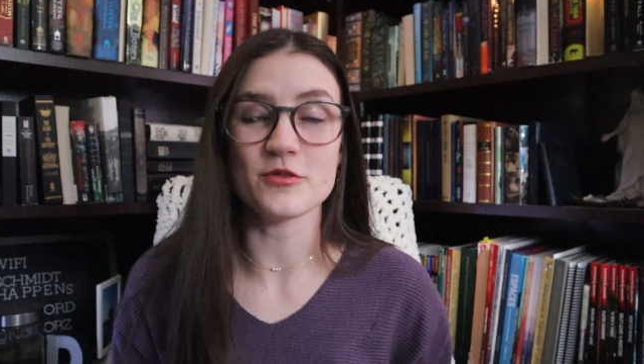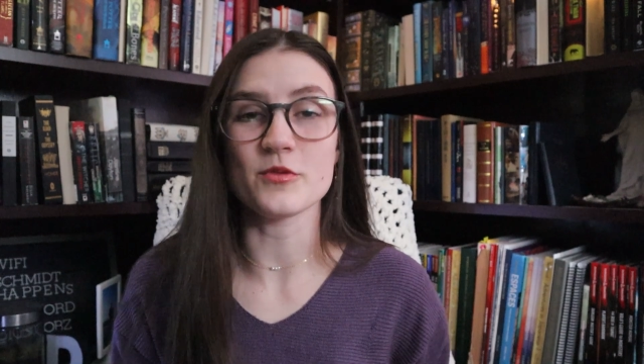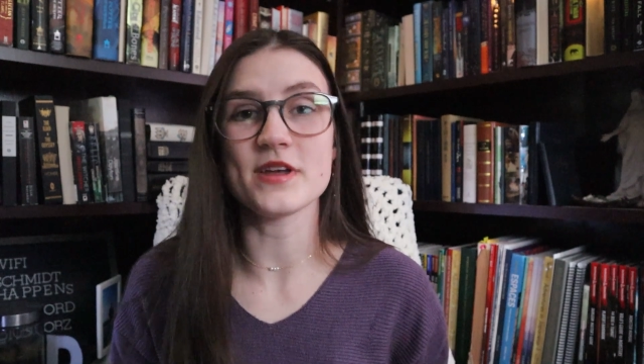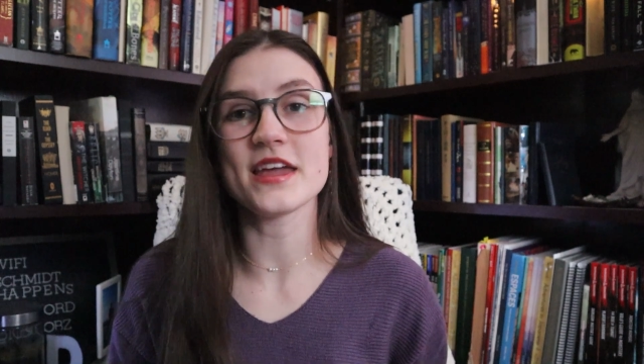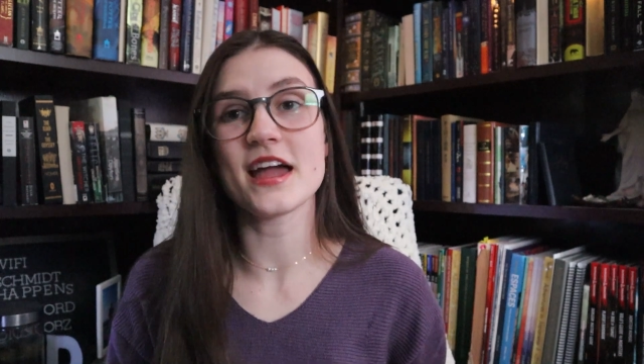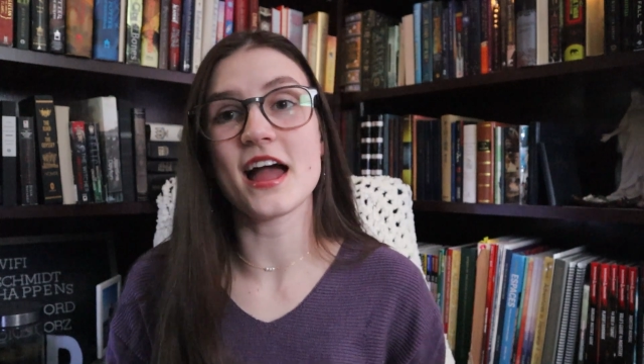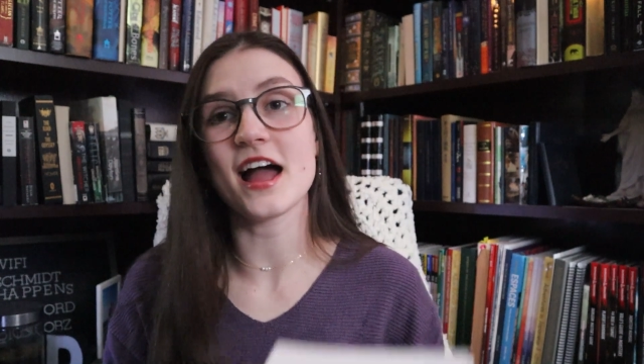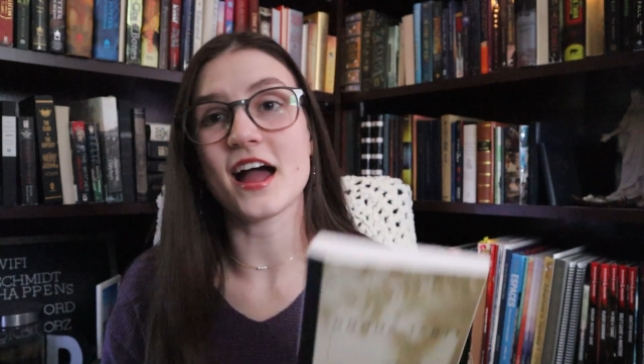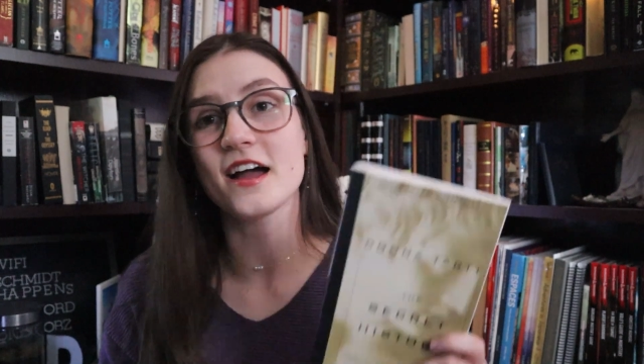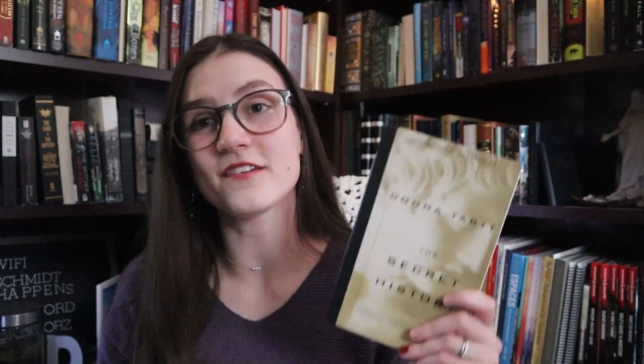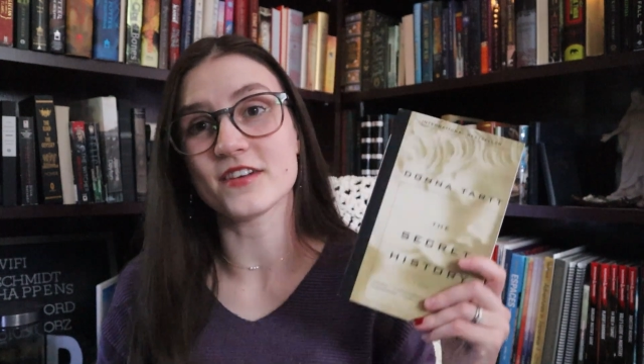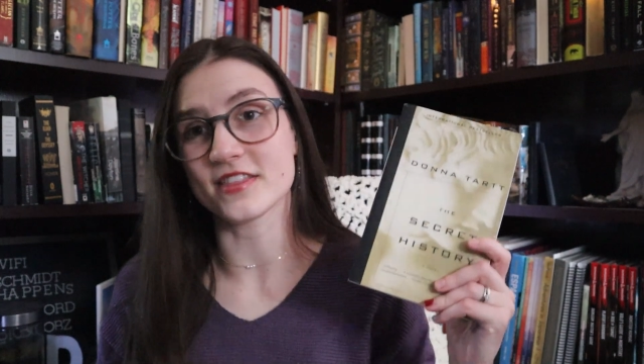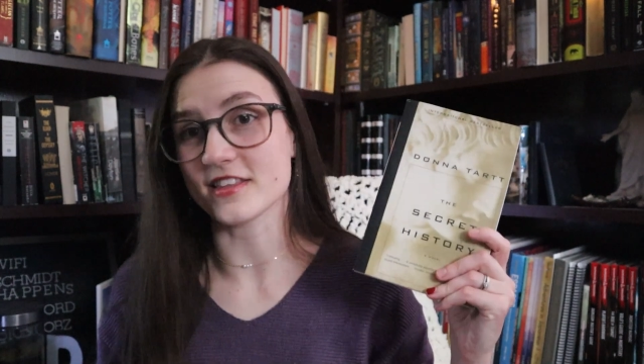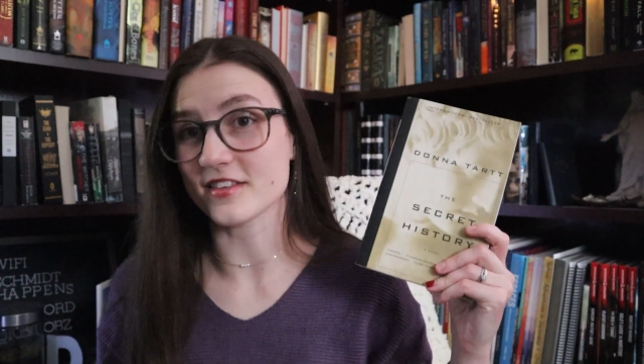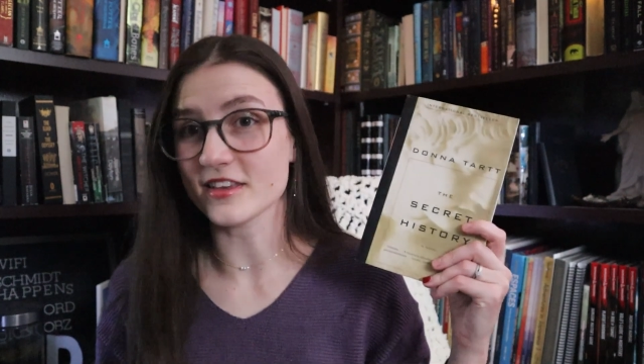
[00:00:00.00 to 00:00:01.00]
we
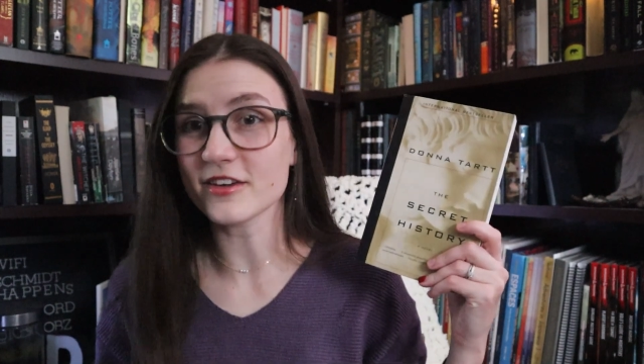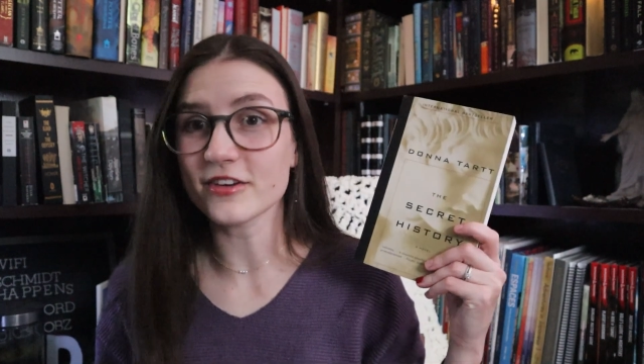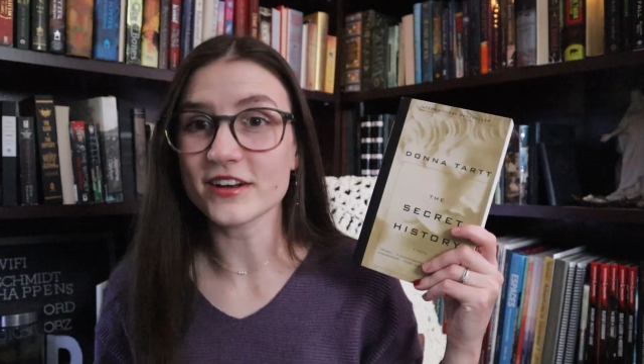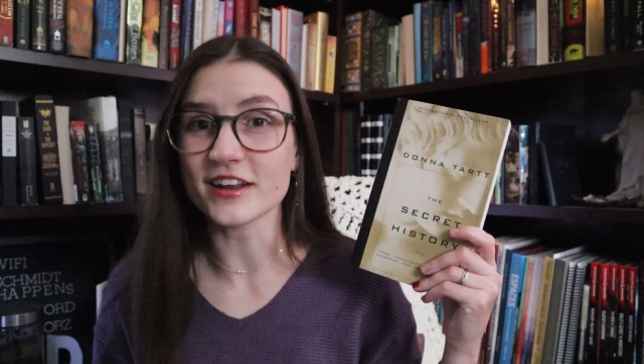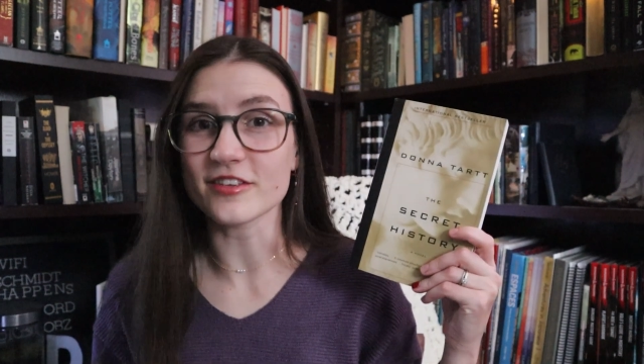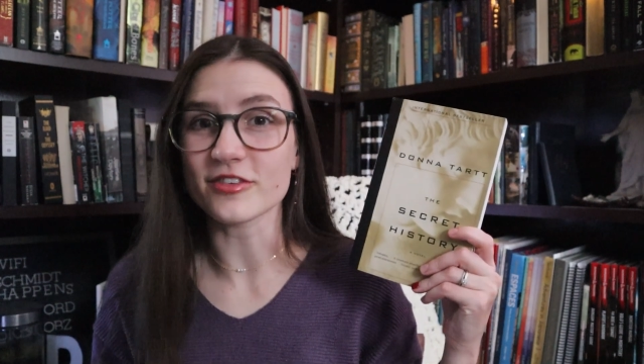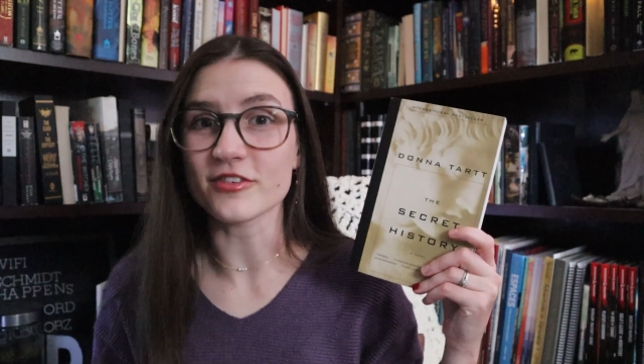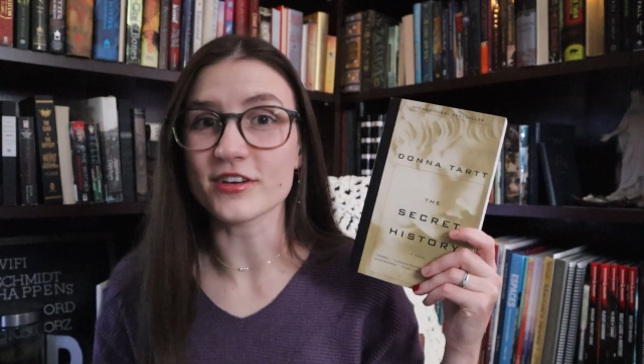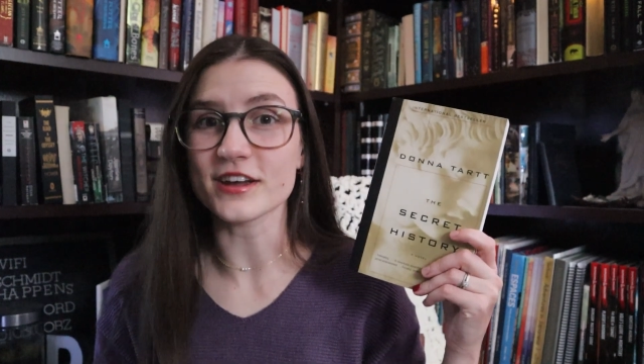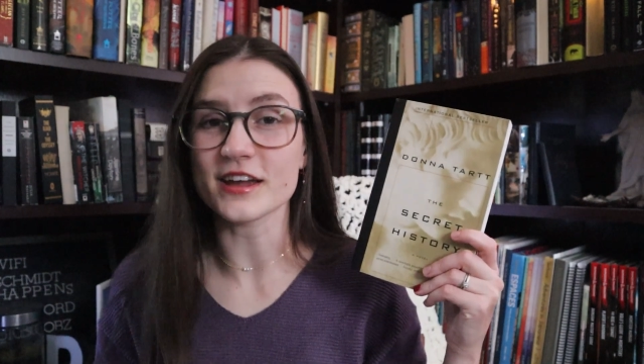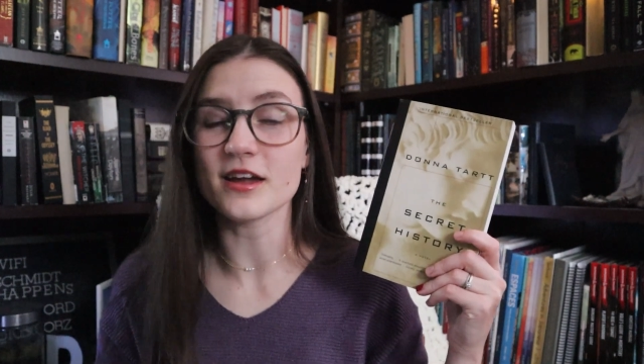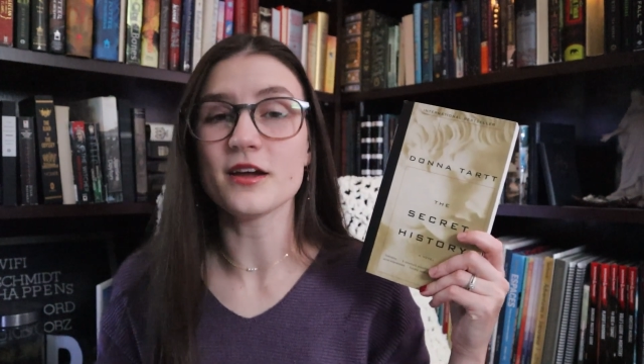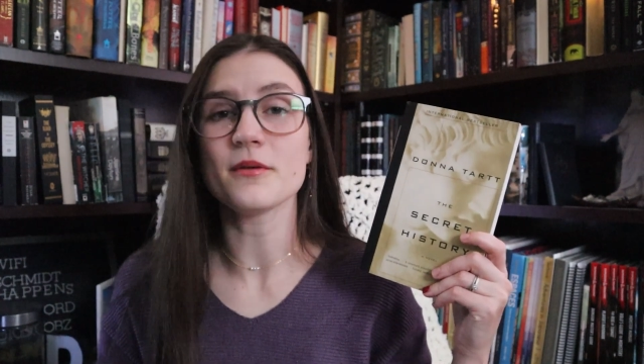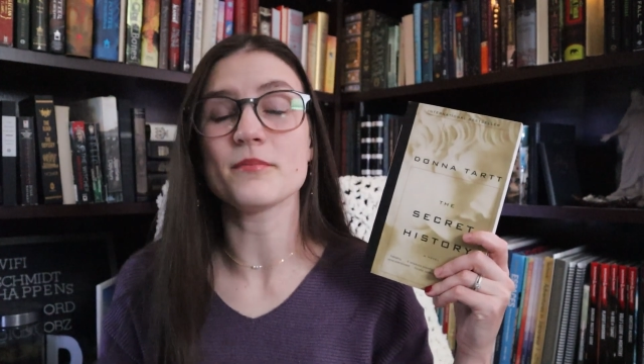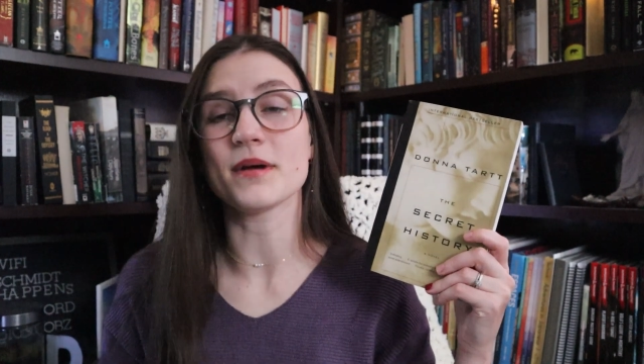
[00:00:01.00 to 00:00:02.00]
have The Secret
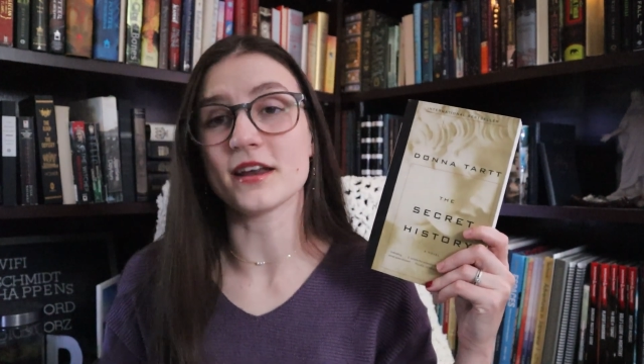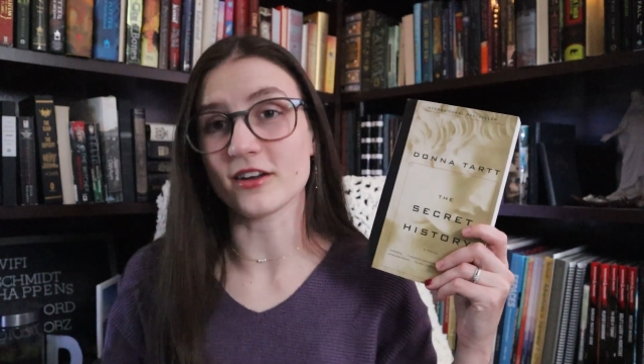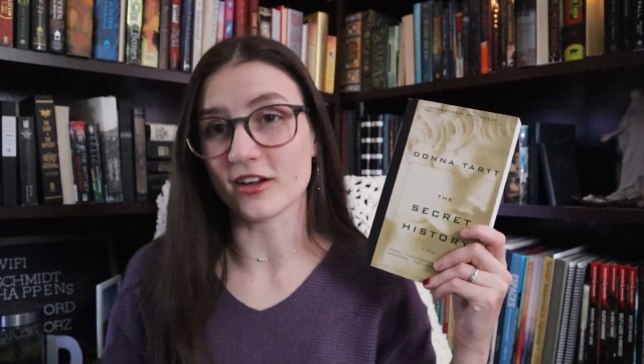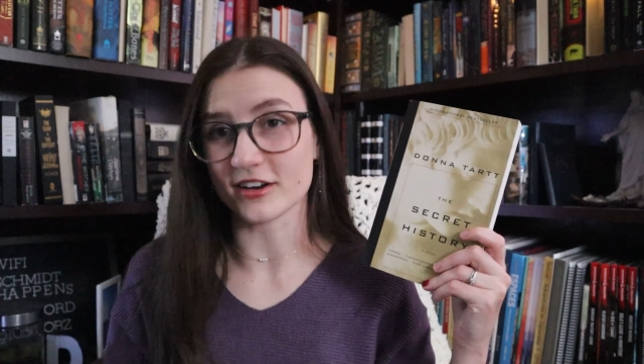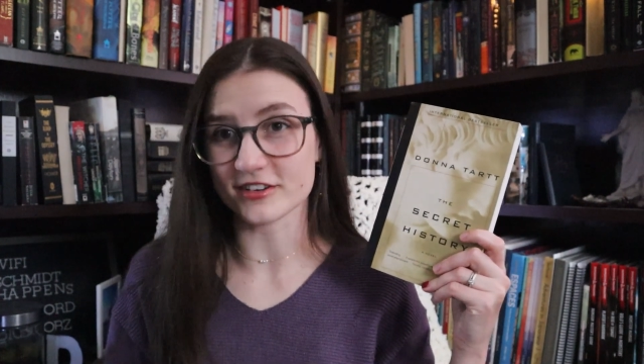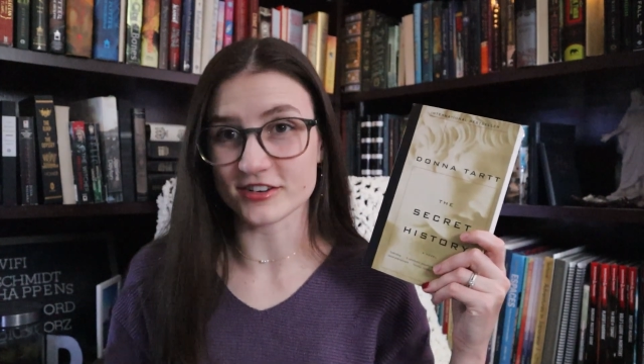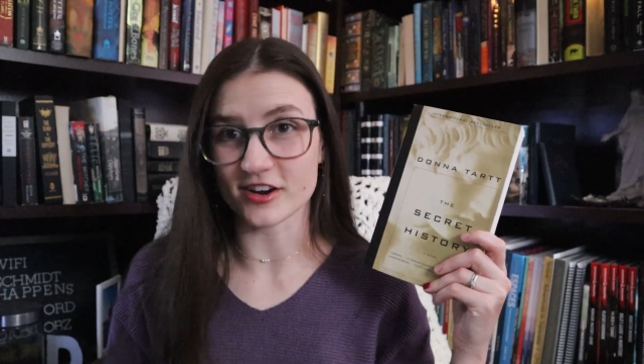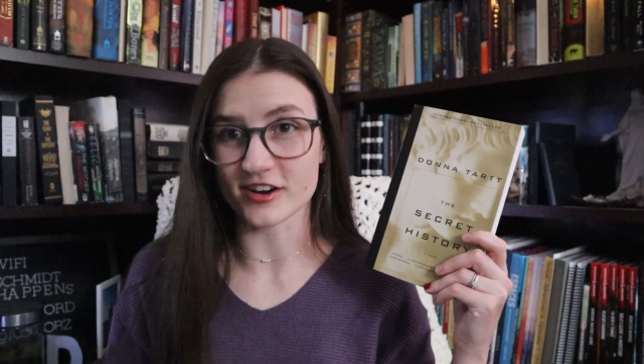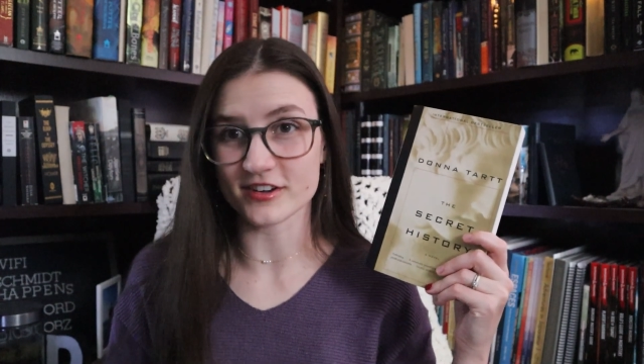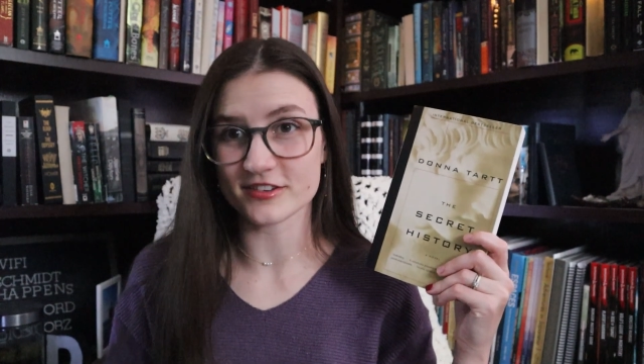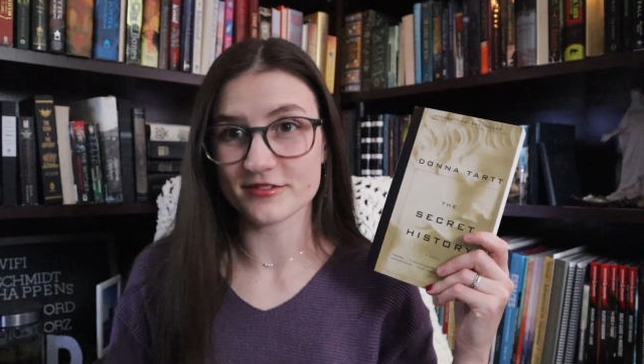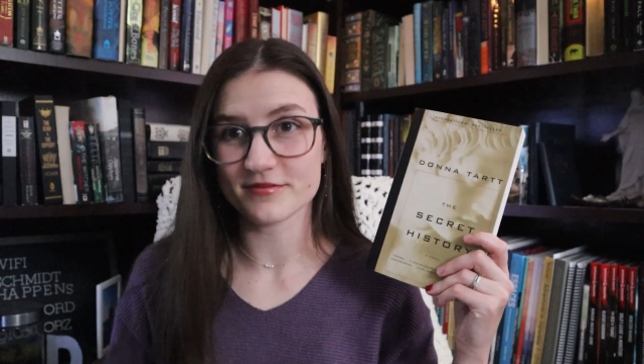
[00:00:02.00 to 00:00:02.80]
History by Donna Tartt.